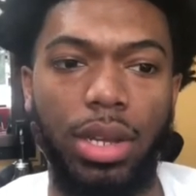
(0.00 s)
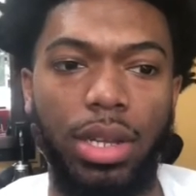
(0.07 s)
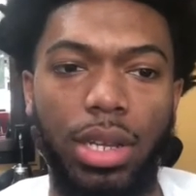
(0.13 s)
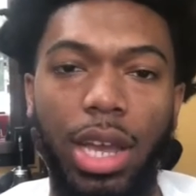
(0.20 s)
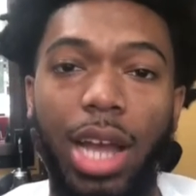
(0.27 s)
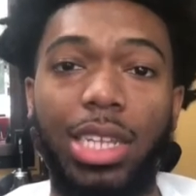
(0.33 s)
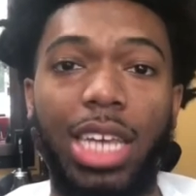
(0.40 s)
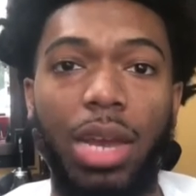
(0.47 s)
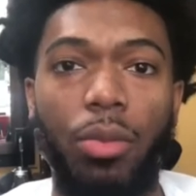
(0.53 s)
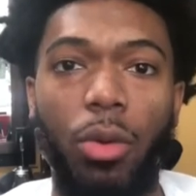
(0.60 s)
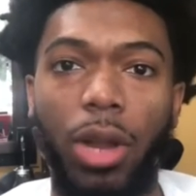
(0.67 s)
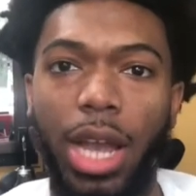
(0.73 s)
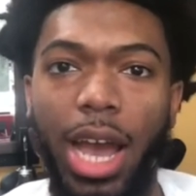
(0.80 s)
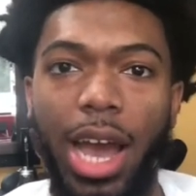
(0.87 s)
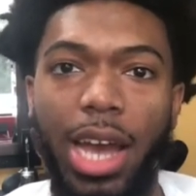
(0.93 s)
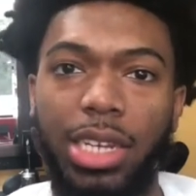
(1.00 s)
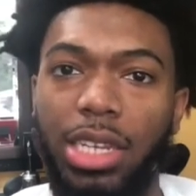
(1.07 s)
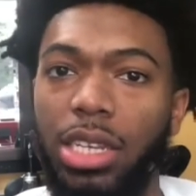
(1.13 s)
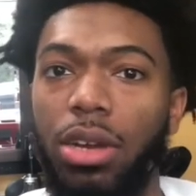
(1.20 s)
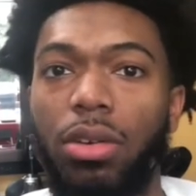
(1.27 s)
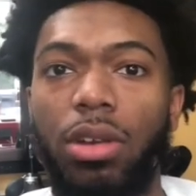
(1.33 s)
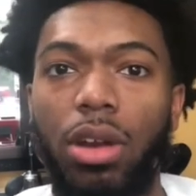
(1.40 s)
contact more guys. Just
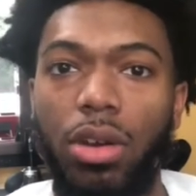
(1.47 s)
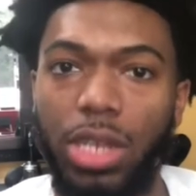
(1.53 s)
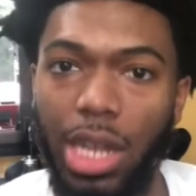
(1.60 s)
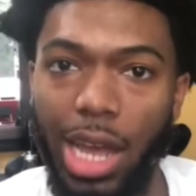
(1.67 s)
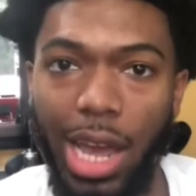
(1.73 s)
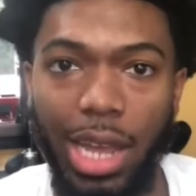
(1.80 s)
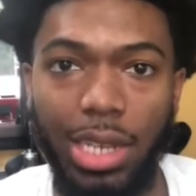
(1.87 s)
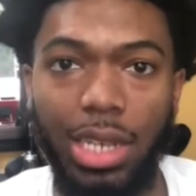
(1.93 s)
go to those likes.